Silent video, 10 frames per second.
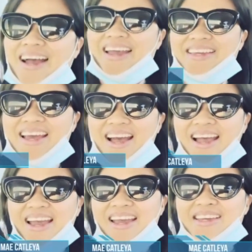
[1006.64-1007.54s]
Hi
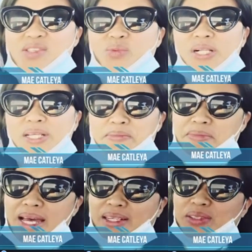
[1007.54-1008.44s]
guys,
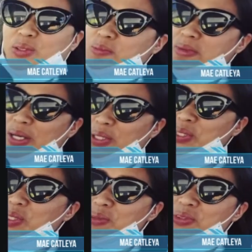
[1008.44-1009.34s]
welcome back to my
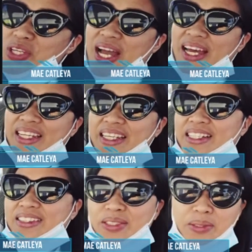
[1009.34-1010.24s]
YouTube channel.